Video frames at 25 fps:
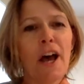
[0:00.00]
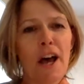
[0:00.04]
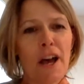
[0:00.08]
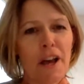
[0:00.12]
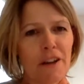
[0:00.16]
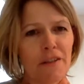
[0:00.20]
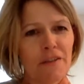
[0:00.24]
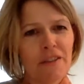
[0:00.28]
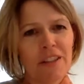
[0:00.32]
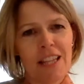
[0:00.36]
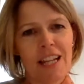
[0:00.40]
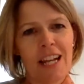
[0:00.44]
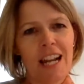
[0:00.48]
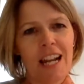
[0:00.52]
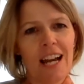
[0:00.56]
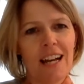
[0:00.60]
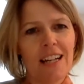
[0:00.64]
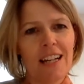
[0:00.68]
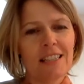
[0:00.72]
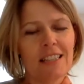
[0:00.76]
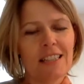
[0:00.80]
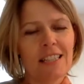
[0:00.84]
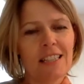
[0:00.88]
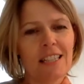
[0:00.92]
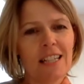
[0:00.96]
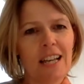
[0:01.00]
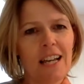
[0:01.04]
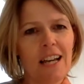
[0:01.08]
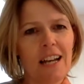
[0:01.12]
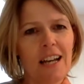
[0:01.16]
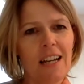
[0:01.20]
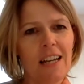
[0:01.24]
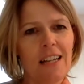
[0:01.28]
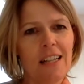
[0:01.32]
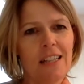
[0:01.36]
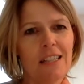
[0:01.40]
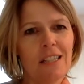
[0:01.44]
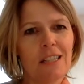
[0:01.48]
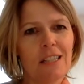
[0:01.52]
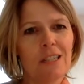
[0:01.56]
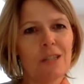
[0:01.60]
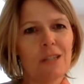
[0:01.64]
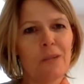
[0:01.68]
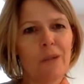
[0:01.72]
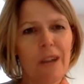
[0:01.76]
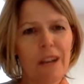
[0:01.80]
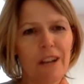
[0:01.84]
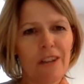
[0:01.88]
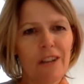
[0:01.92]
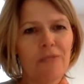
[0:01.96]
over the last
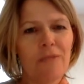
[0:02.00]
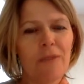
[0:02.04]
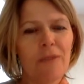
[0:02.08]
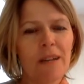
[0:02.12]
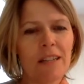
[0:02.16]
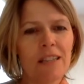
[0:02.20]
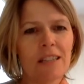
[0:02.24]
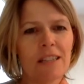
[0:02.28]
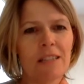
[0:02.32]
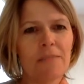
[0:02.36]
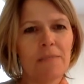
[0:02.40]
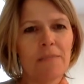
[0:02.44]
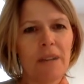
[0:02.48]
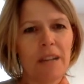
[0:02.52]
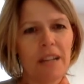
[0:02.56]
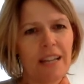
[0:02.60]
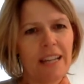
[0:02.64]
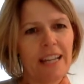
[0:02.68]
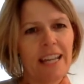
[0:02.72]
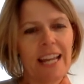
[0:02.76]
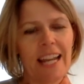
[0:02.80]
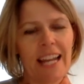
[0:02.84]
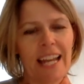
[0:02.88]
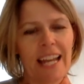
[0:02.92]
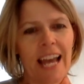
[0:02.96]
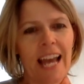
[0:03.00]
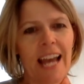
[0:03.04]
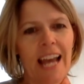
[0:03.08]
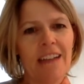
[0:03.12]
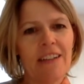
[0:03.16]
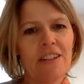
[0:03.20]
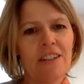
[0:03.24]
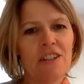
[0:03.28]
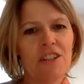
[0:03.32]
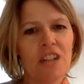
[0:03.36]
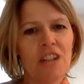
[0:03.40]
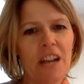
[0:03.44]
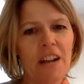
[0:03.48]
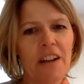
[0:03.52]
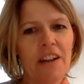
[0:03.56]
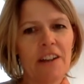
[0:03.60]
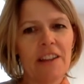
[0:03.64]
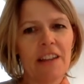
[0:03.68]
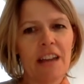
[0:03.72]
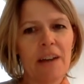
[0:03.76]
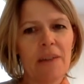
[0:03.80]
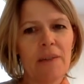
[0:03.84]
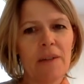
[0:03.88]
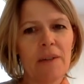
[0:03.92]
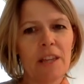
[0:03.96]
12 months by getting out and sharing
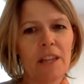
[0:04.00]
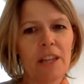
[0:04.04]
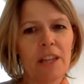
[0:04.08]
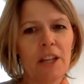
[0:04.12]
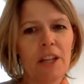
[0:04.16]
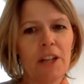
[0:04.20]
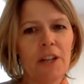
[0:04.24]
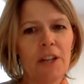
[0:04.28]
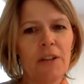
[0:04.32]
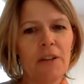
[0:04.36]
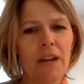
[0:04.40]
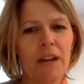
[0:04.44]
that with you.